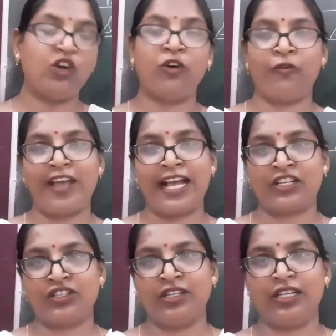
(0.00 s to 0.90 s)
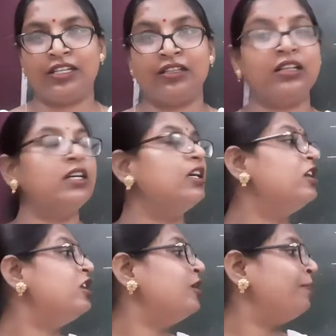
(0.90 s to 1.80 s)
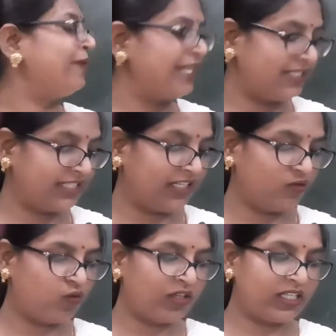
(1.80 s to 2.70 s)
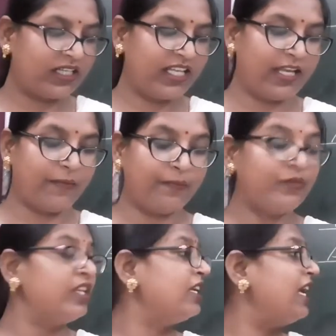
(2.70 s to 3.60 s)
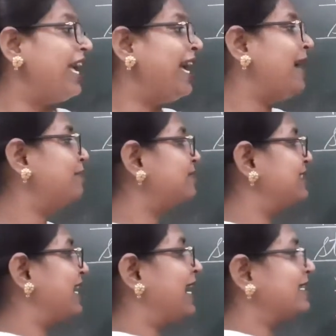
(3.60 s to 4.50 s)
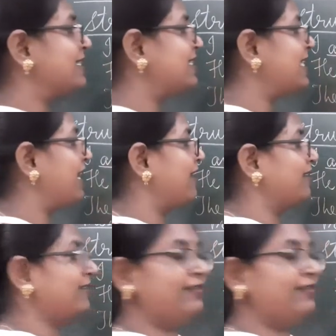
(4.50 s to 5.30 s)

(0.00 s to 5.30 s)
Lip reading: of action in the present. What are they? Am dancing,